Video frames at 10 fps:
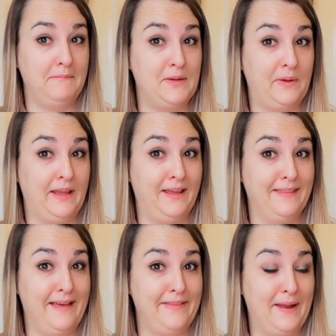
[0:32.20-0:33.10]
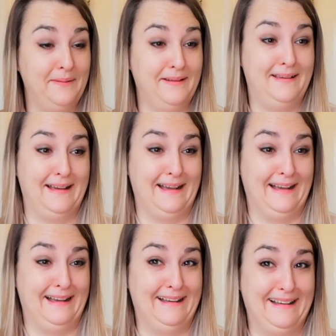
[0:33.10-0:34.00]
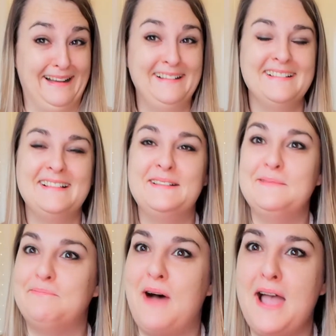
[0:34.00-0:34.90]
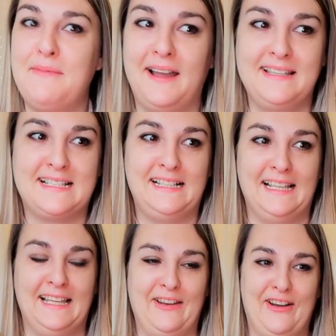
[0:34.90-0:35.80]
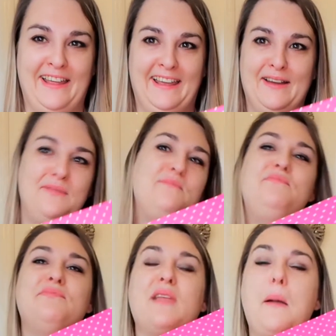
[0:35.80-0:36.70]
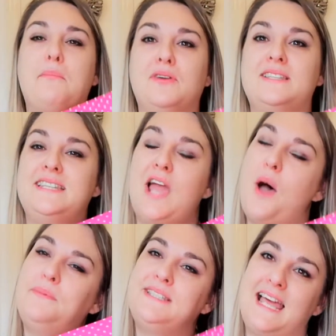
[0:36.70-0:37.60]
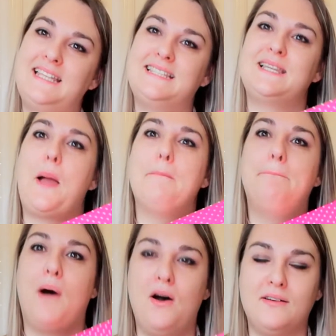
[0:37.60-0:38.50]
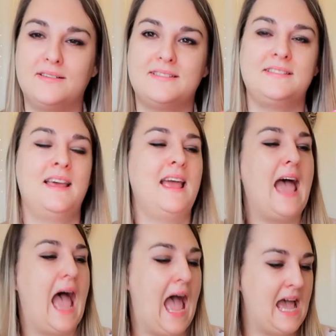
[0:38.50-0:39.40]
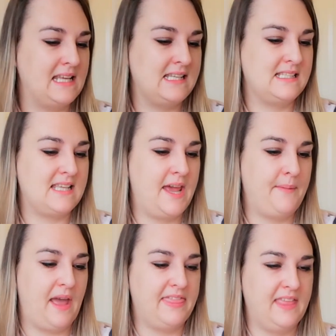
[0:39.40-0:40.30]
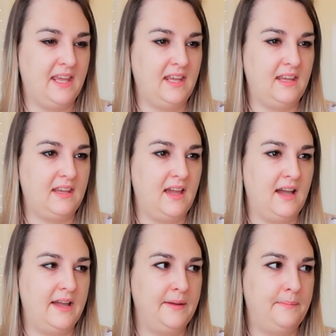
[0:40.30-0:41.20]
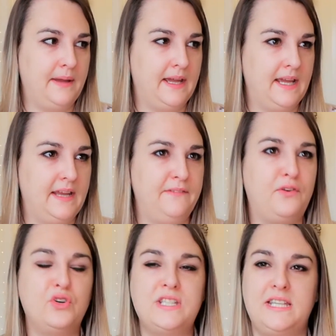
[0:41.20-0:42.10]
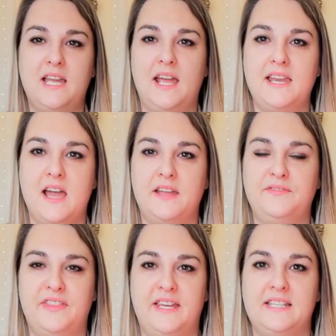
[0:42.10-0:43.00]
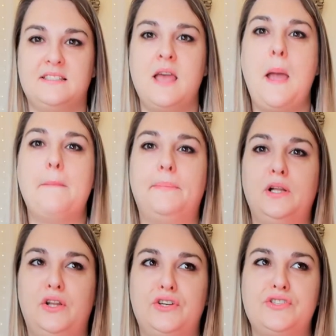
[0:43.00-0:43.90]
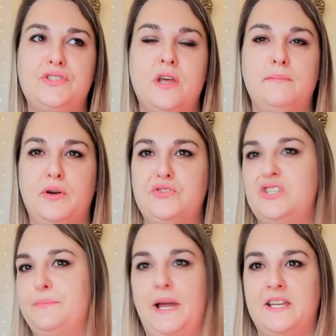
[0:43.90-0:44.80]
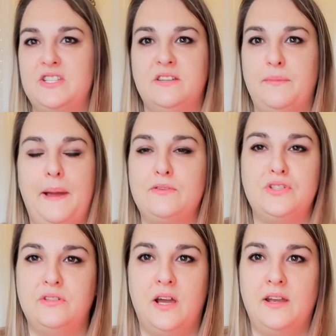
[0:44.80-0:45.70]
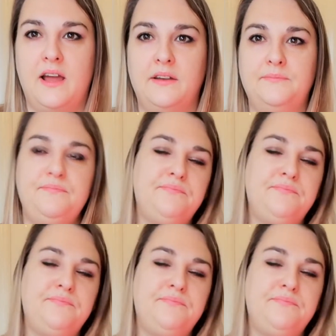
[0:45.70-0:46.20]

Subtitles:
Did we hear that then? My mind's clearly not here. Pretty Obsessed box. And I think I pay $14.99 for this, plus postage and packaging of about $2.99.